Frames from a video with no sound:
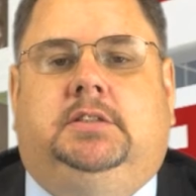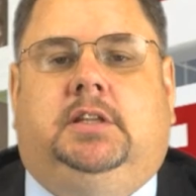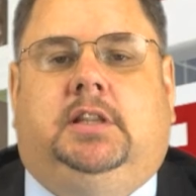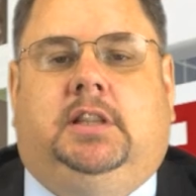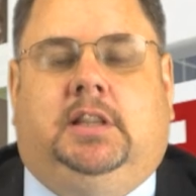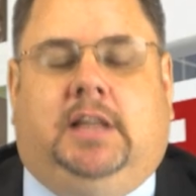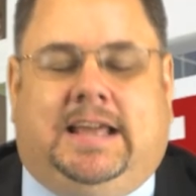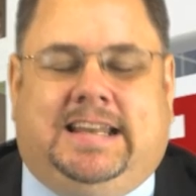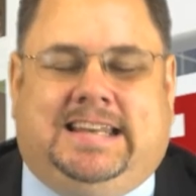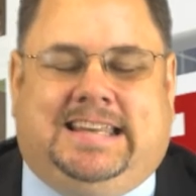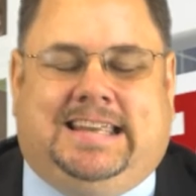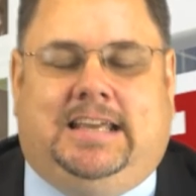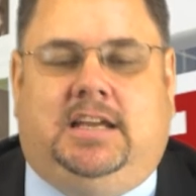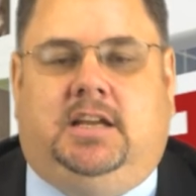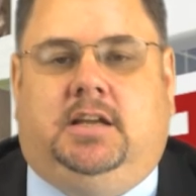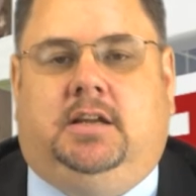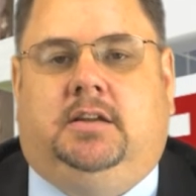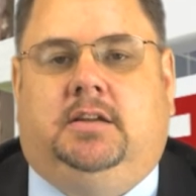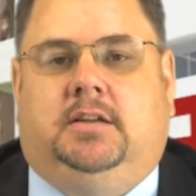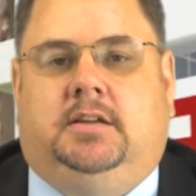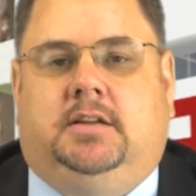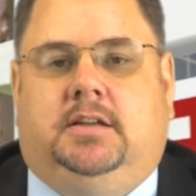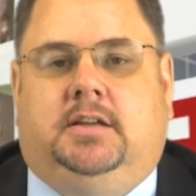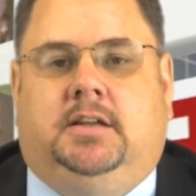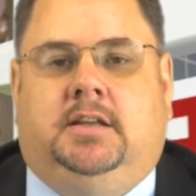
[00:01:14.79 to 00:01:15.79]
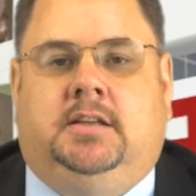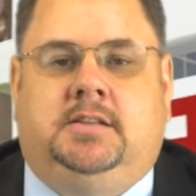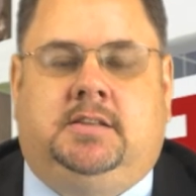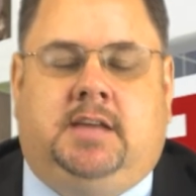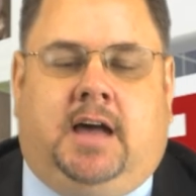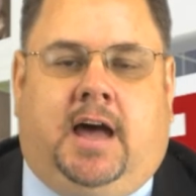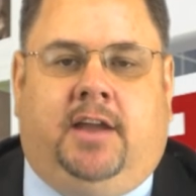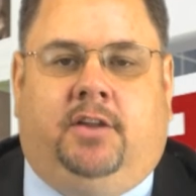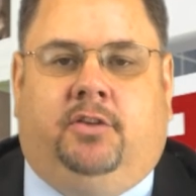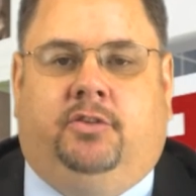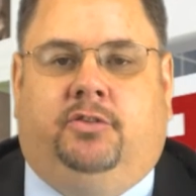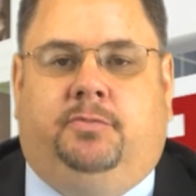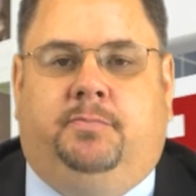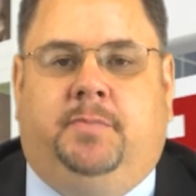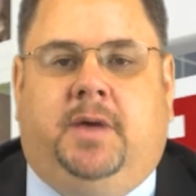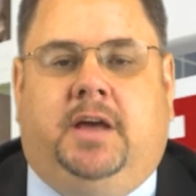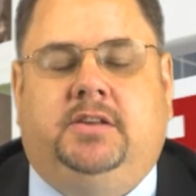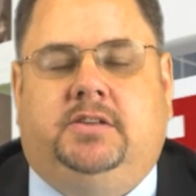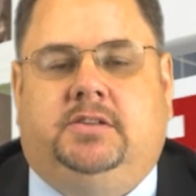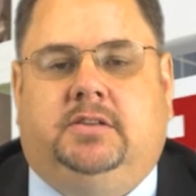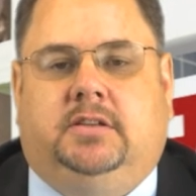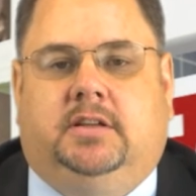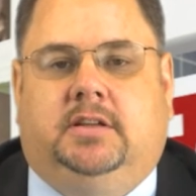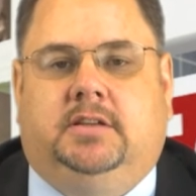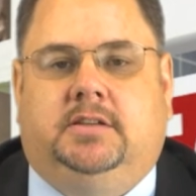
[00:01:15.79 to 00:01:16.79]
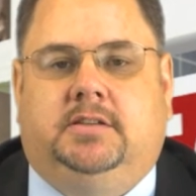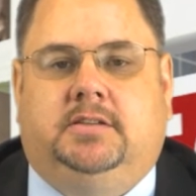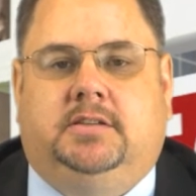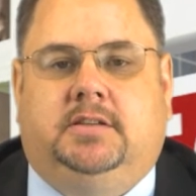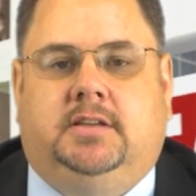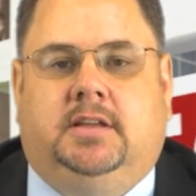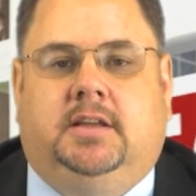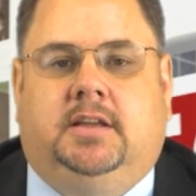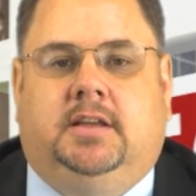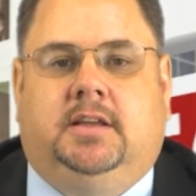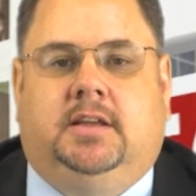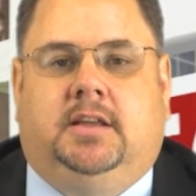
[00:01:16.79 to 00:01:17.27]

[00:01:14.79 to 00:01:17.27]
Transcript: lending, and title specialists